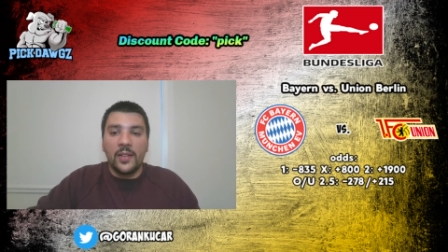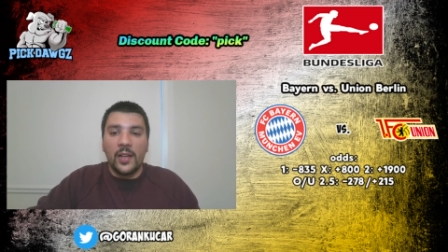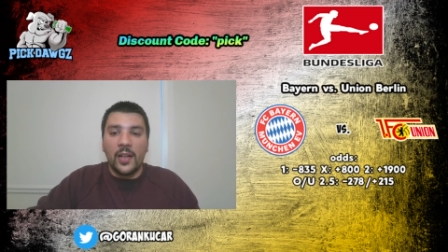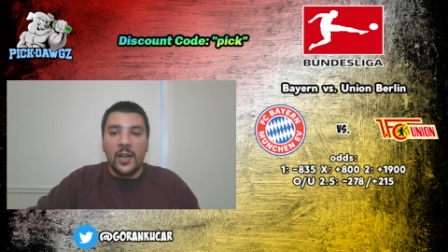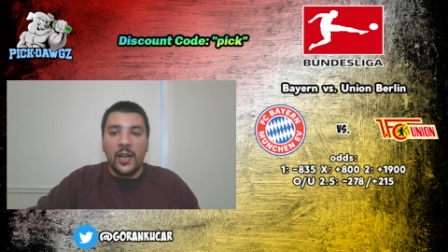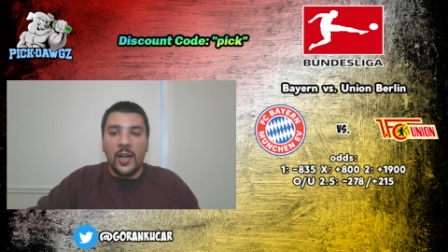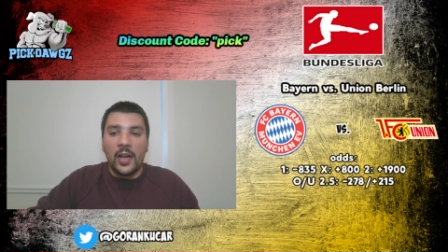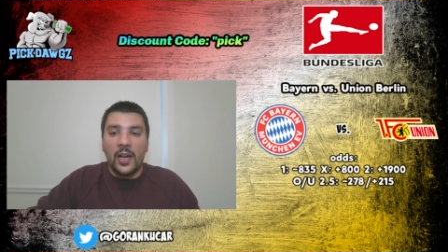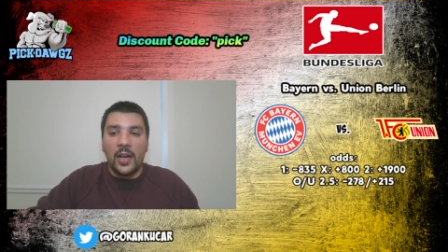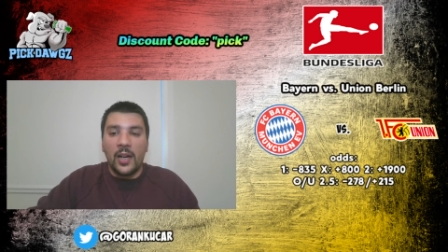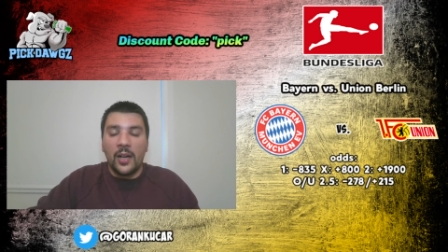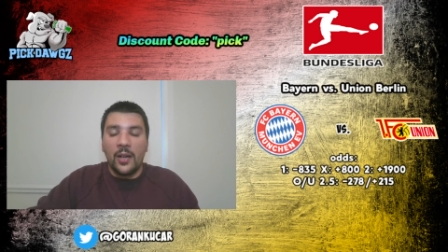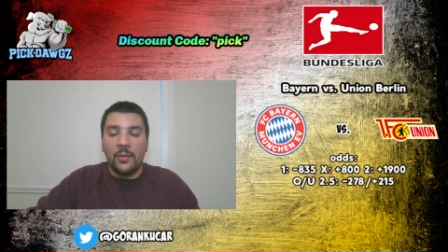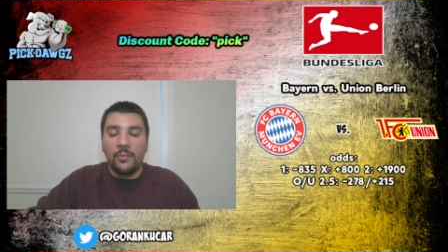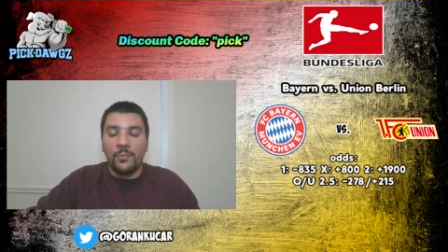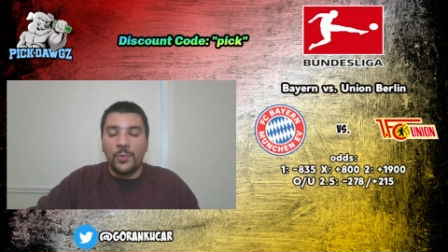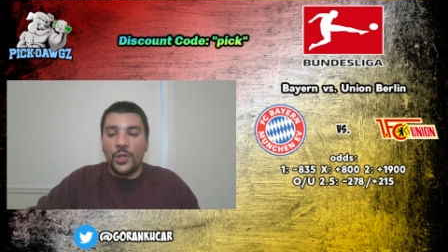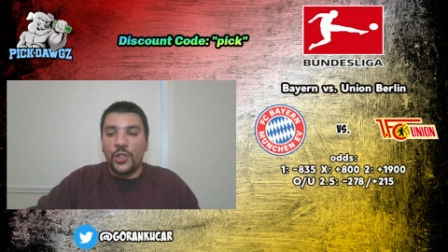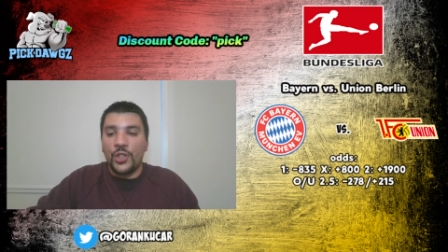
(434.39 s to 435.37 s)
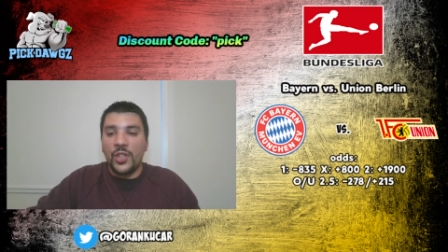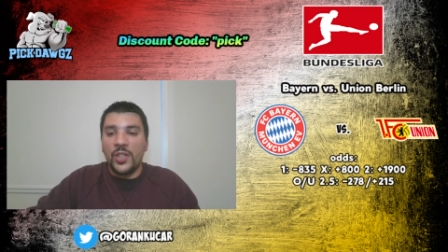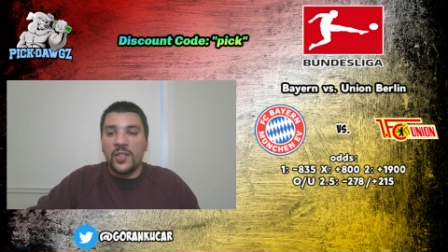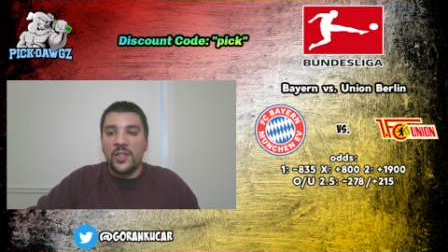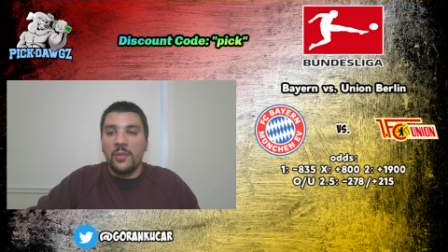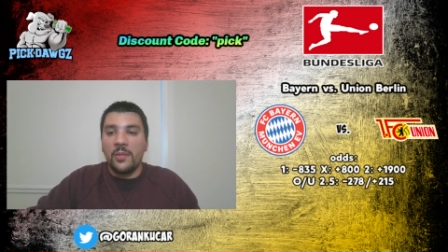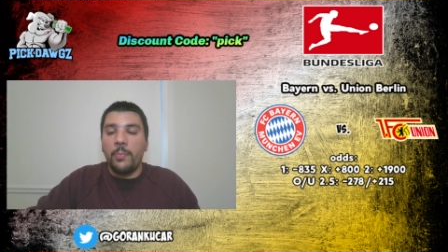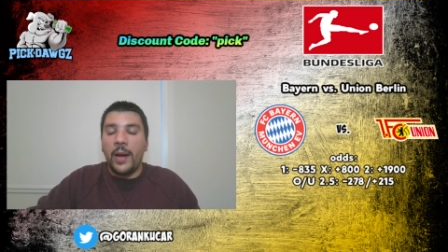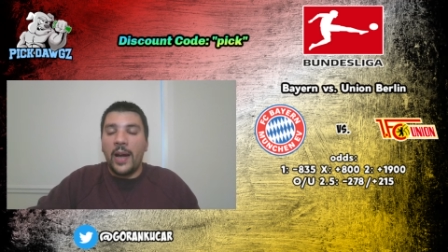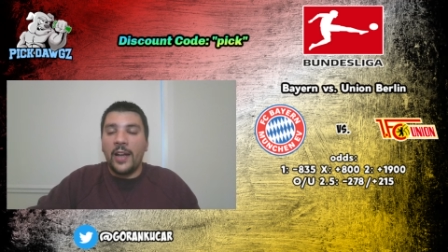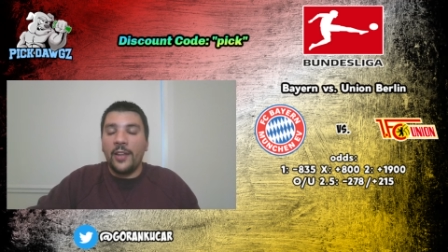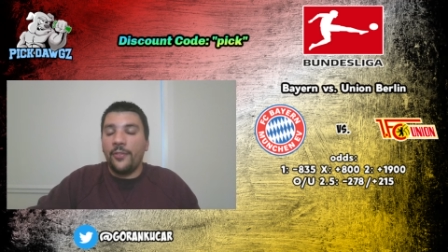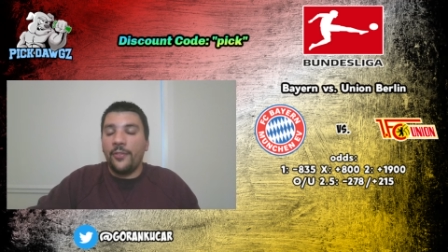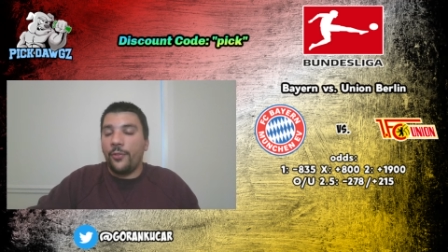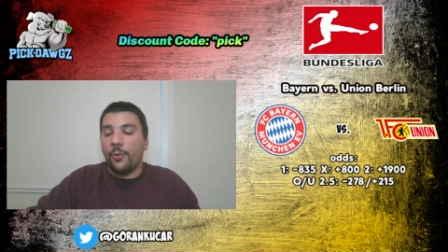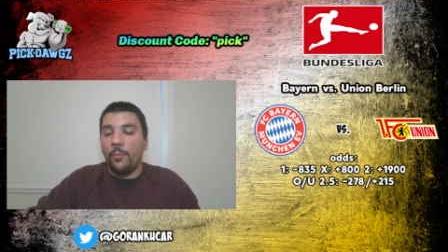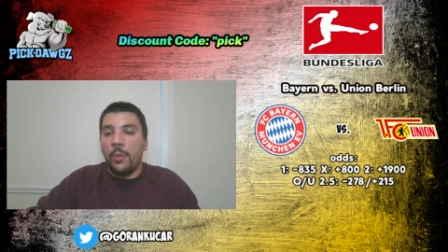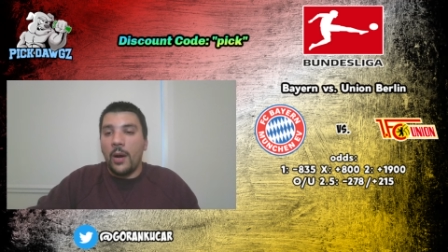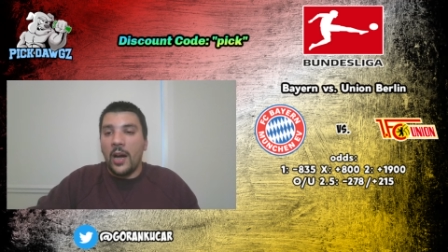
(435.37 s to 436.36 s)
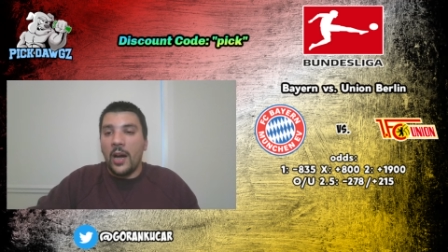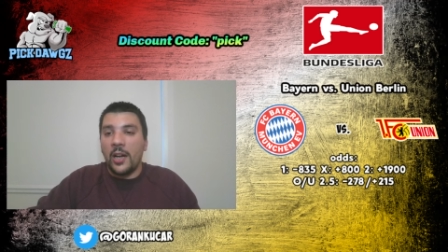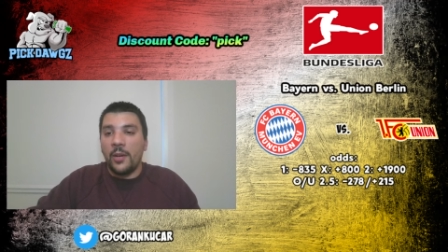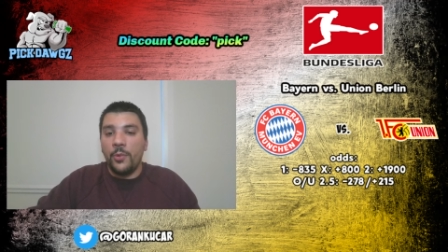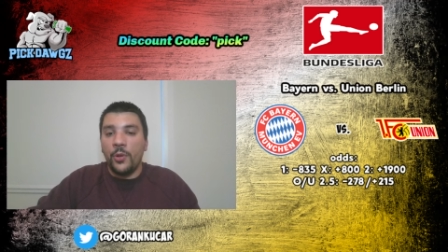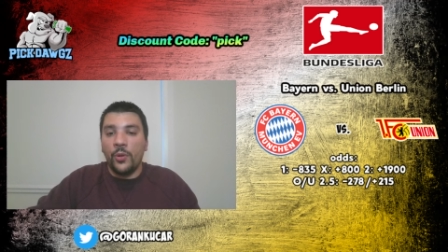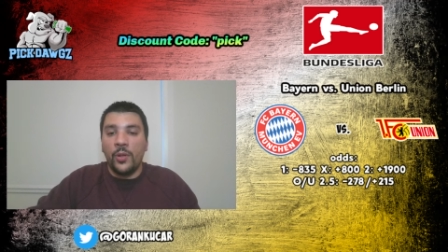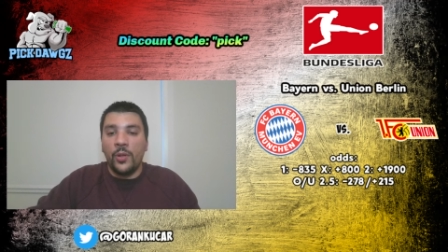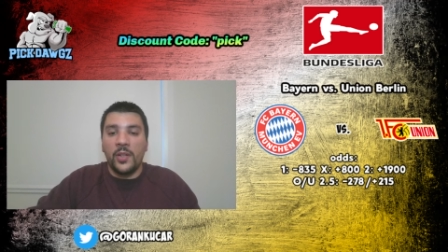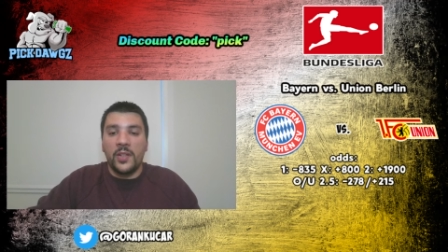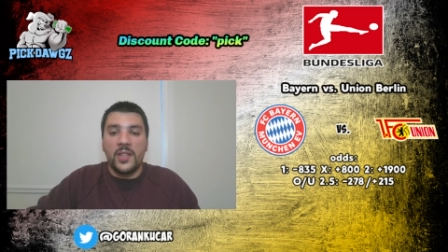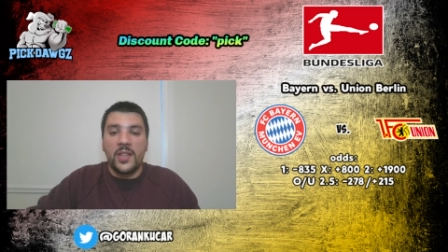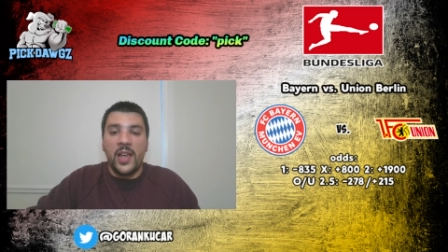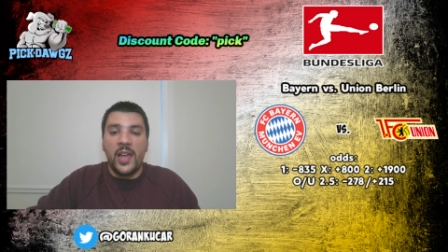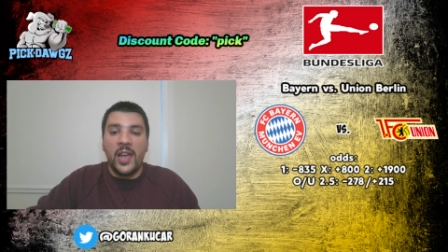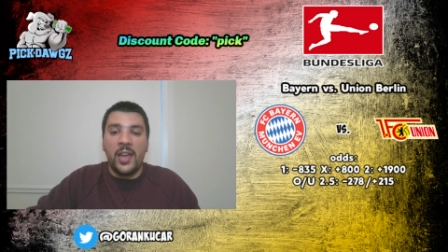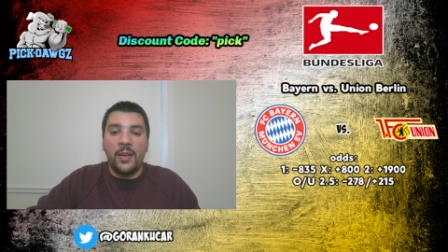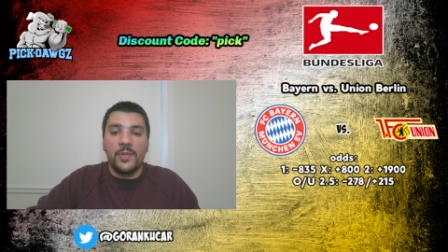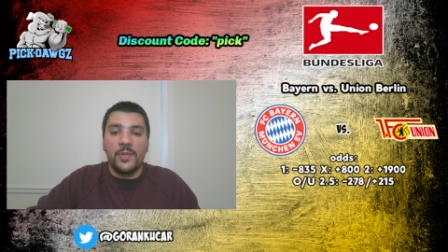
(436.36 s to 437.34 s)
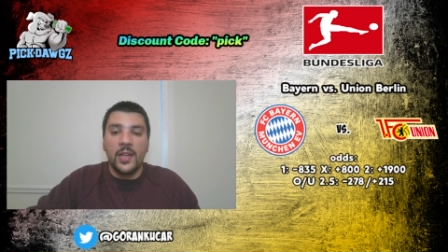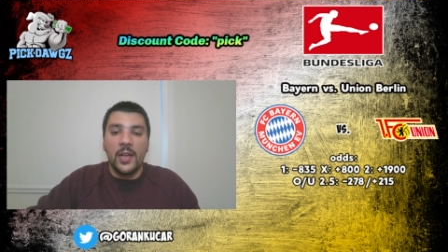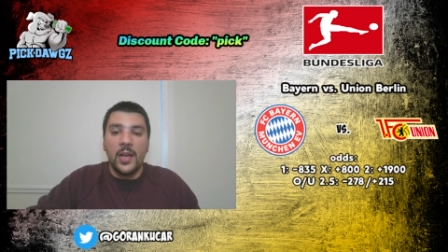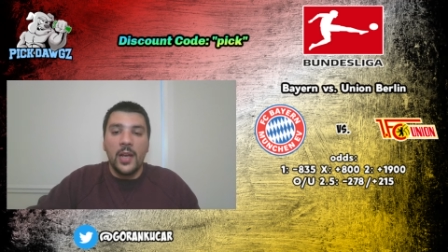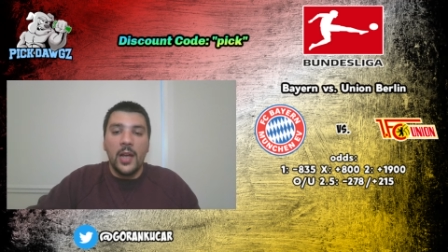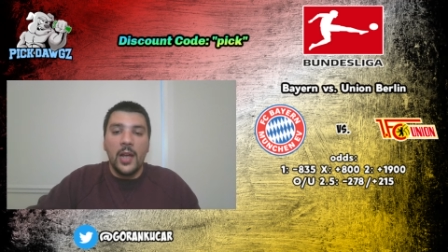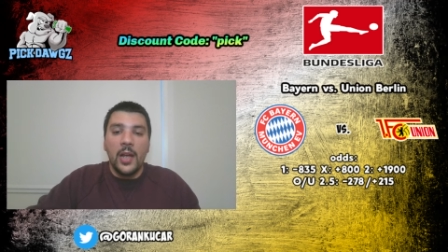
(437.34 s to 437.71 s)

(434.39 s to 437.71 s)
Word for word: uh, which isn't bad for Bayern Munich's games.